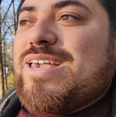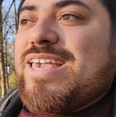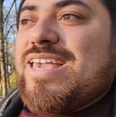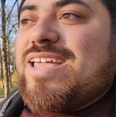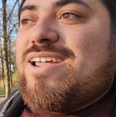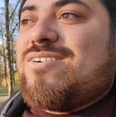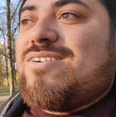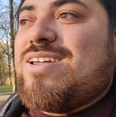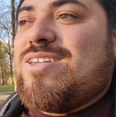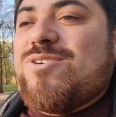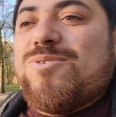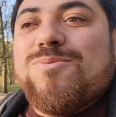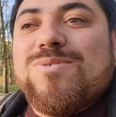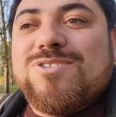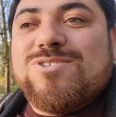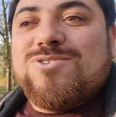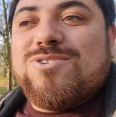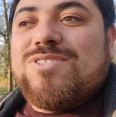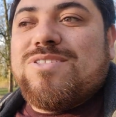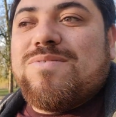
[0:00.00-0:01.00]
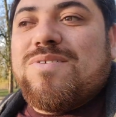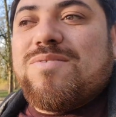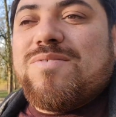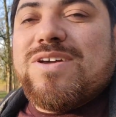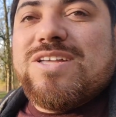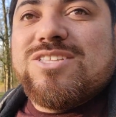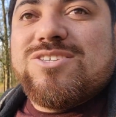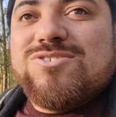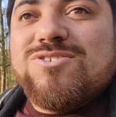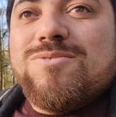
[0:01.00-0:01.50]
here and you want to join the
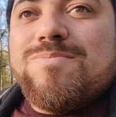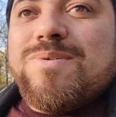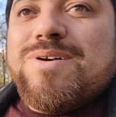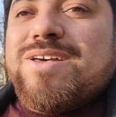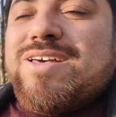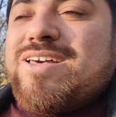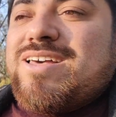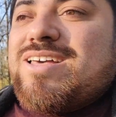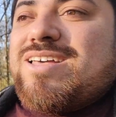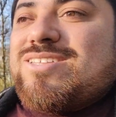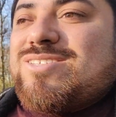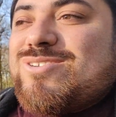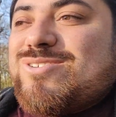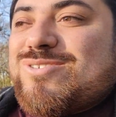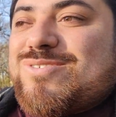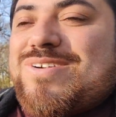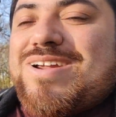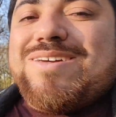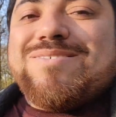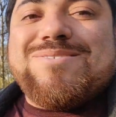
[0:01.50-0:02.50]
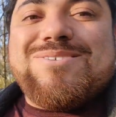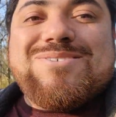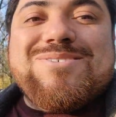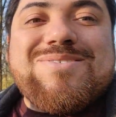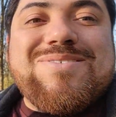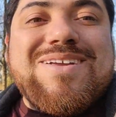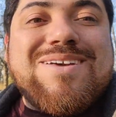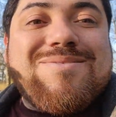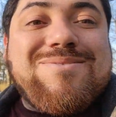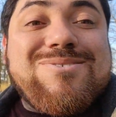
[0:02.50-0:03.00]
Beverly Troop, subscribe,
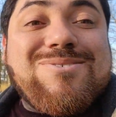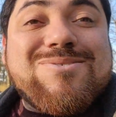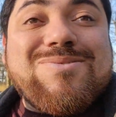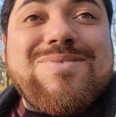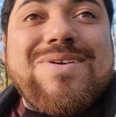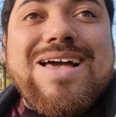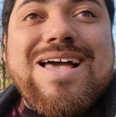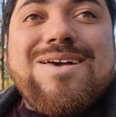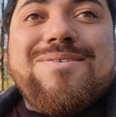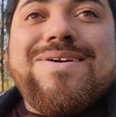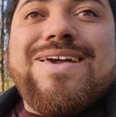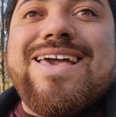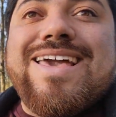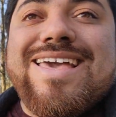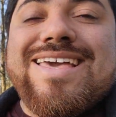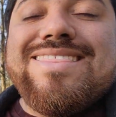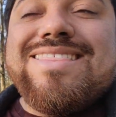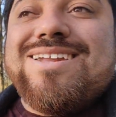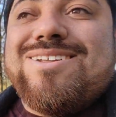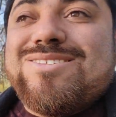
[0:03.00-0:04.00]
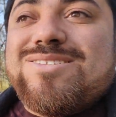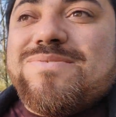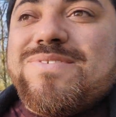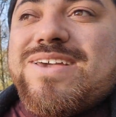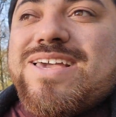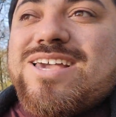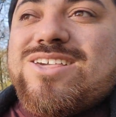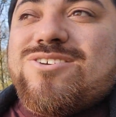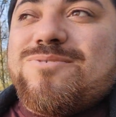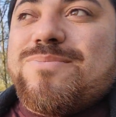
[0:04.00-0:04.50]
subscribe, subscribe. Hit the
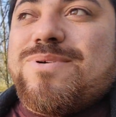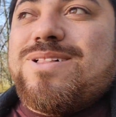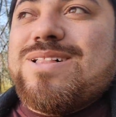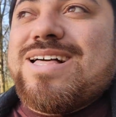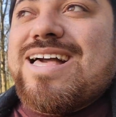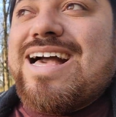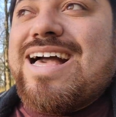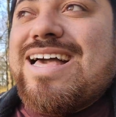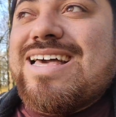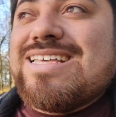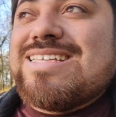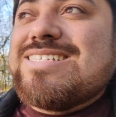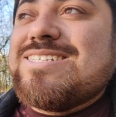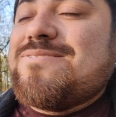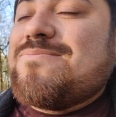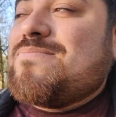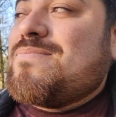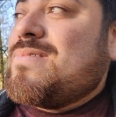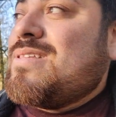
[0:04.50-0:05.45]
notification bell, guys.